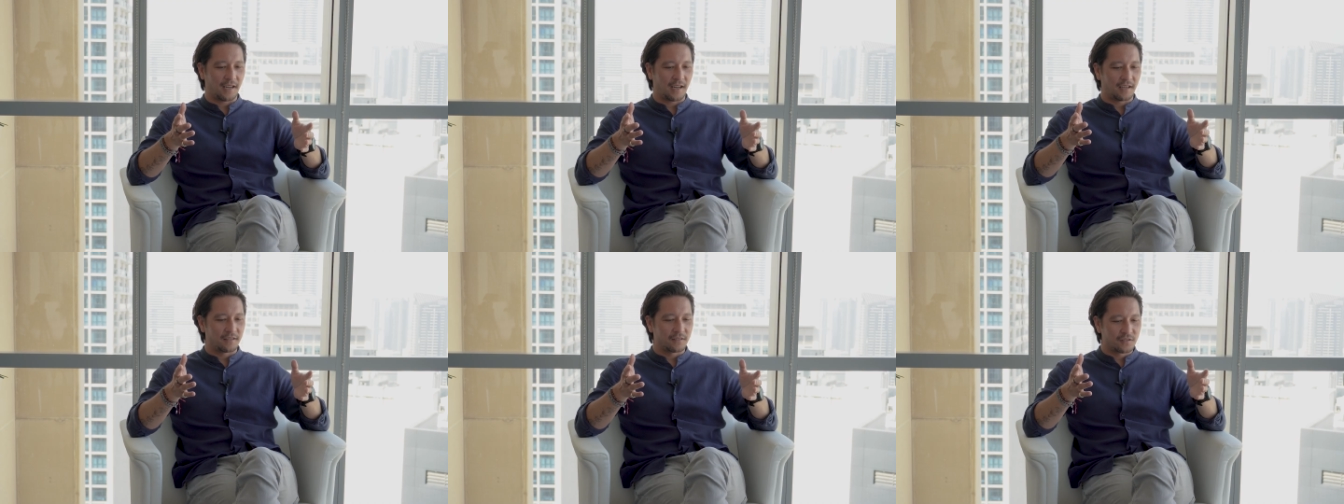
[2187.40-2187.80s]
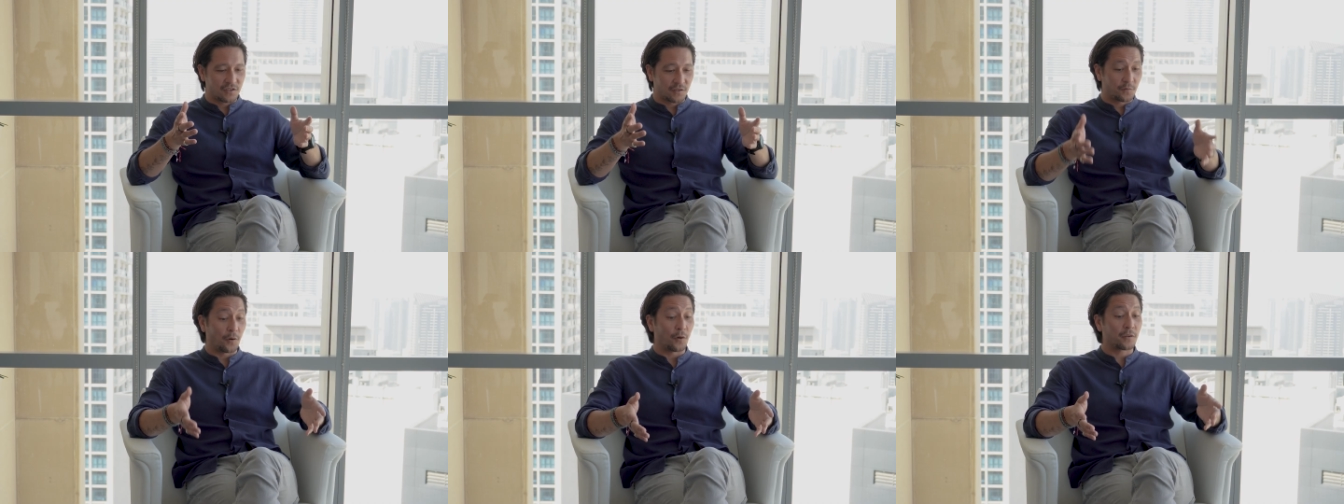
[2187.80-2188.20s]
and
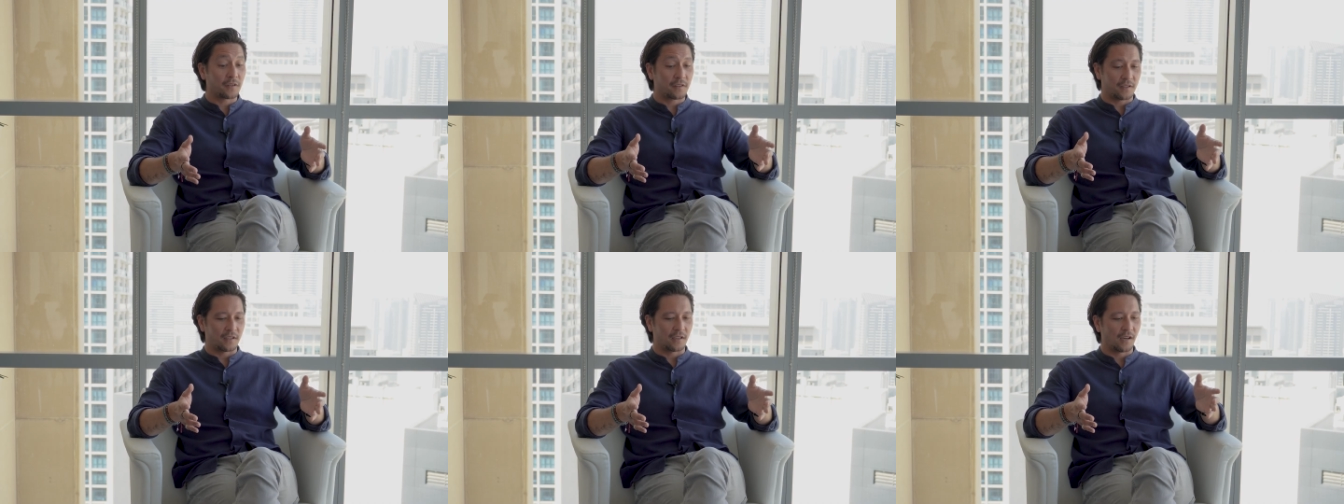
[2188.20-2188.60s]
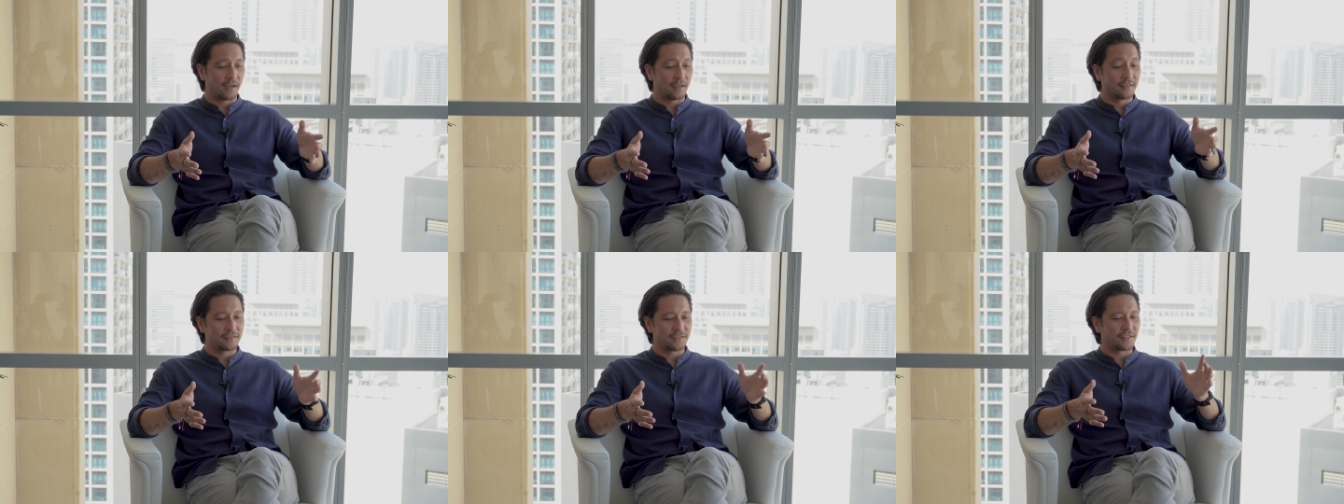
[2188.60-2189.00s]
just focusing
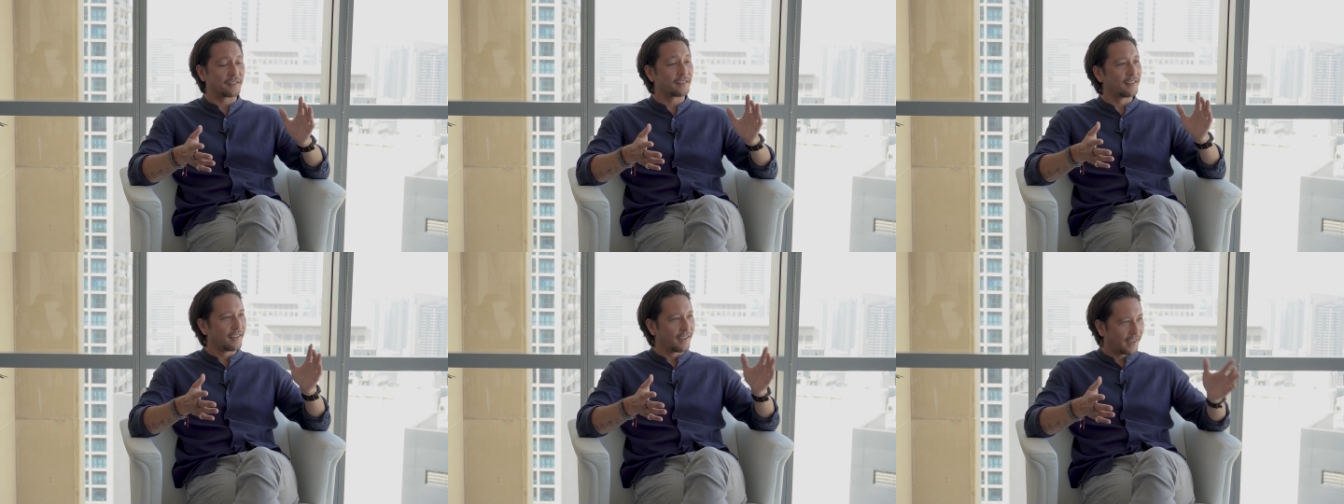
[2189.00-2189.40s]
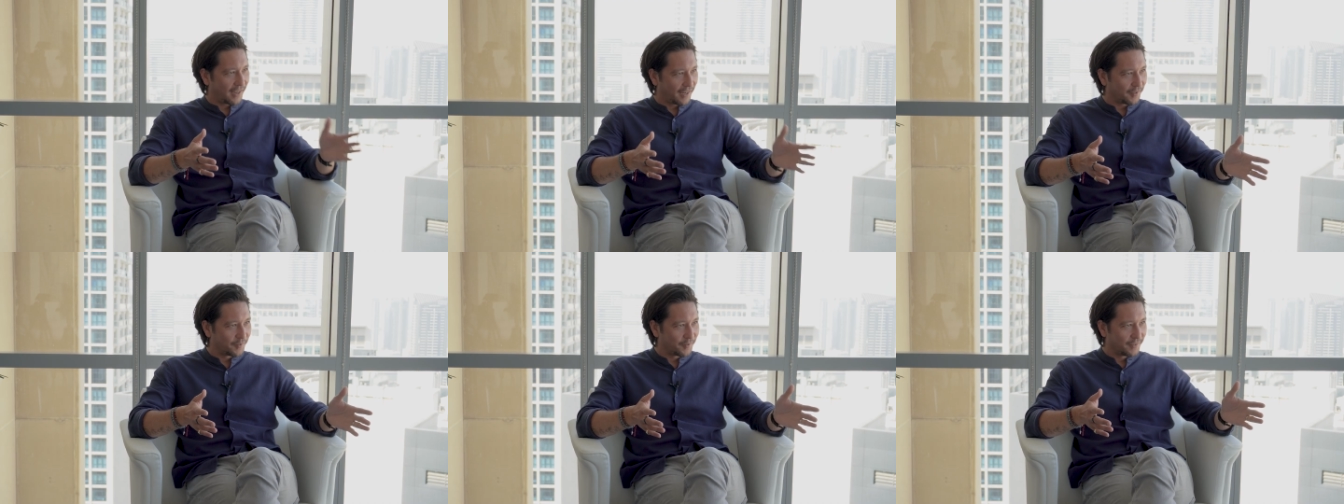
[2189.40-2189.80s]
on just
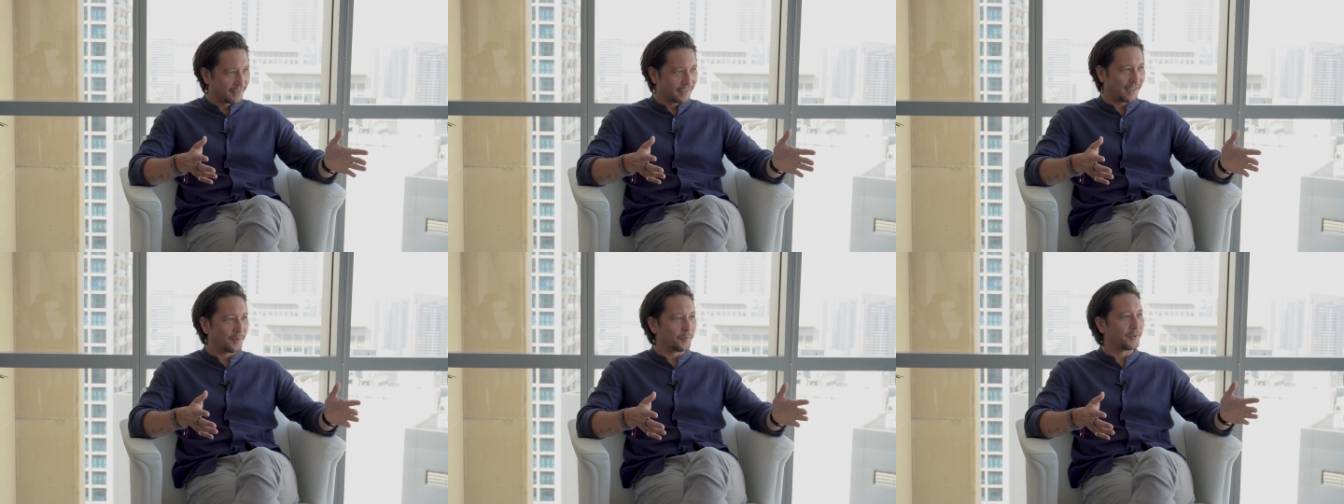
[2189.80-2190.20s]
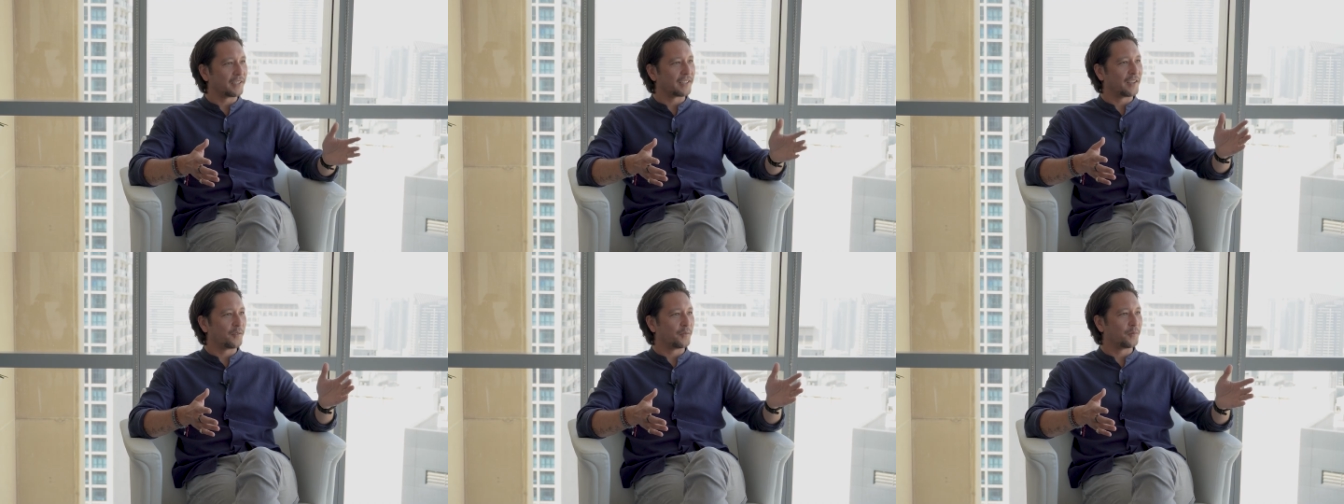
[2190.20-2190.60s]
hey, I'm gonna
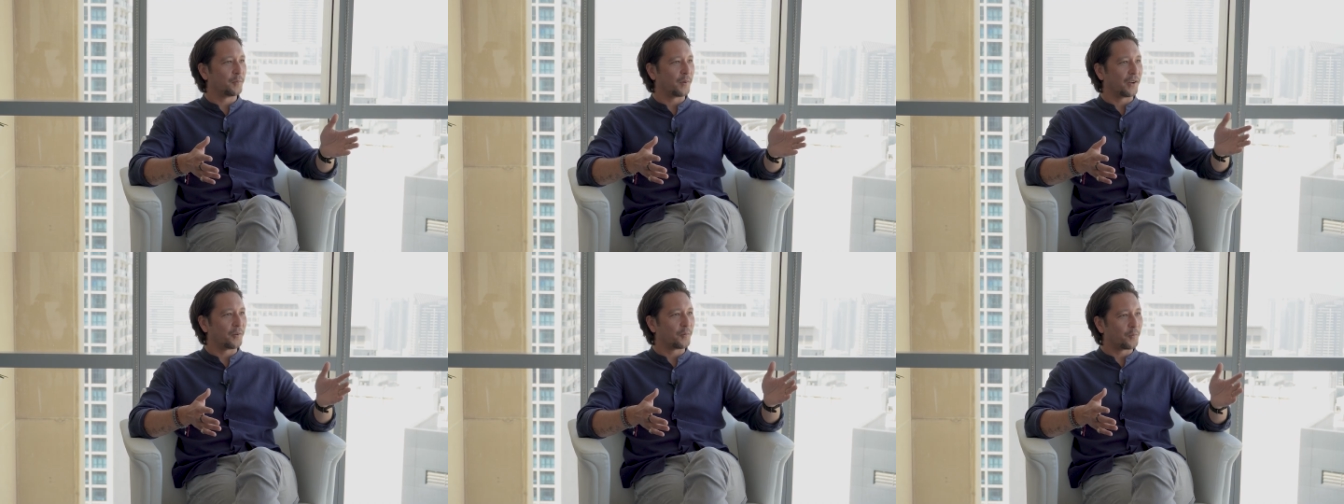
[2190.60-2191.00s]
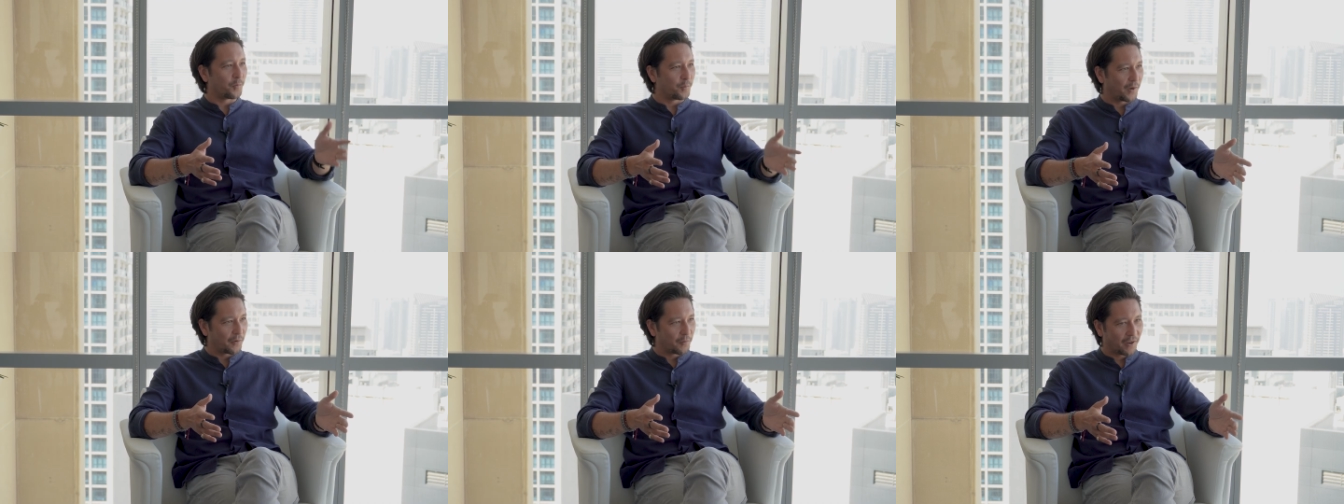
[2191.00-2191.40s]
give my
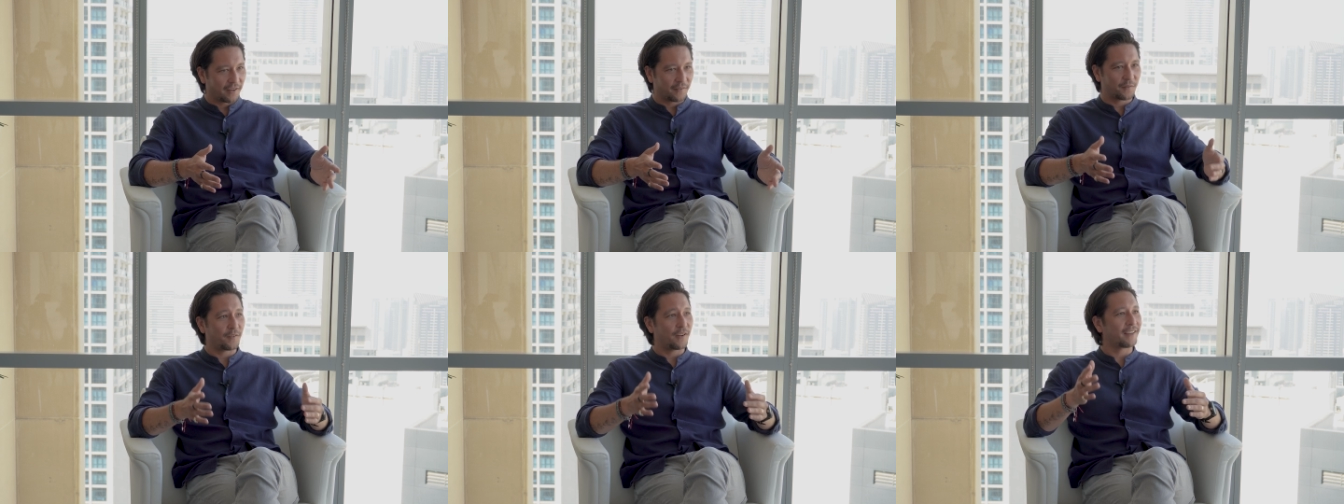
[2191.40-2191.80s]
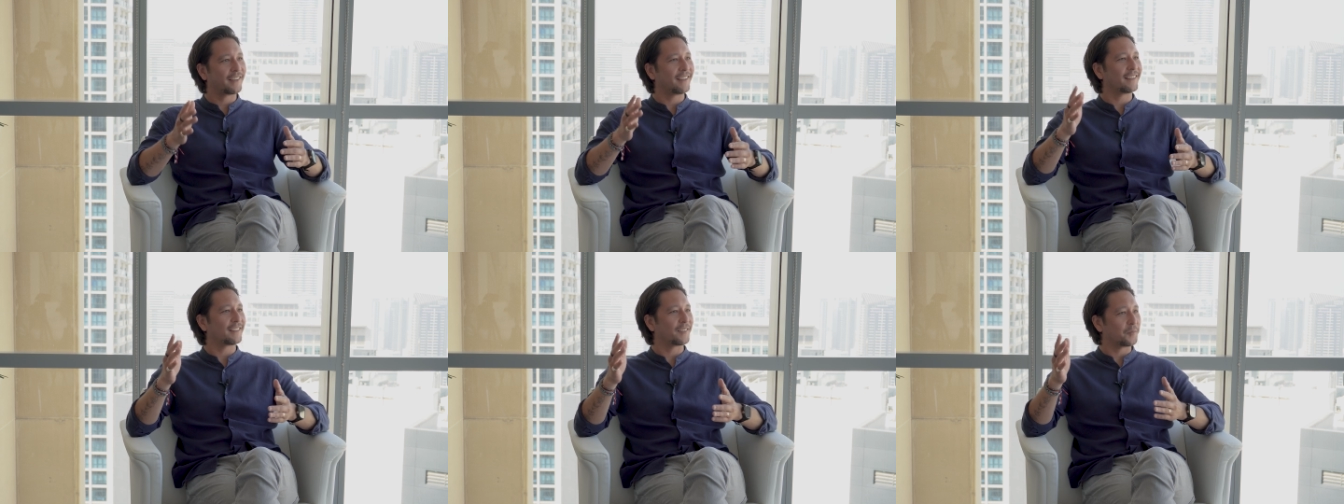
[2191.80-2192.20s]
my wife a
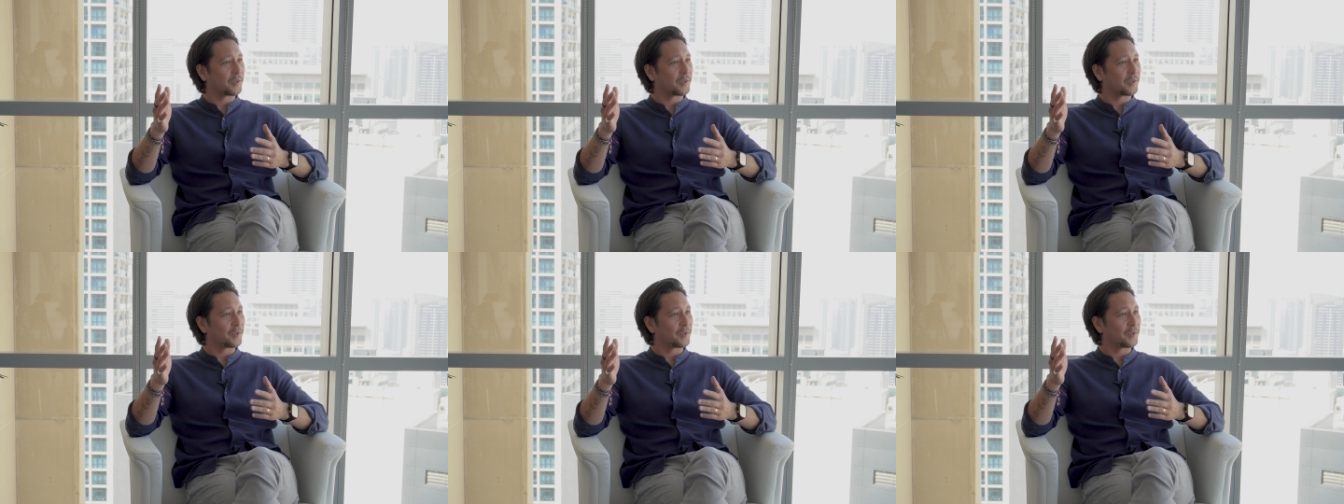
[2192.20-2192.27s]
kiss.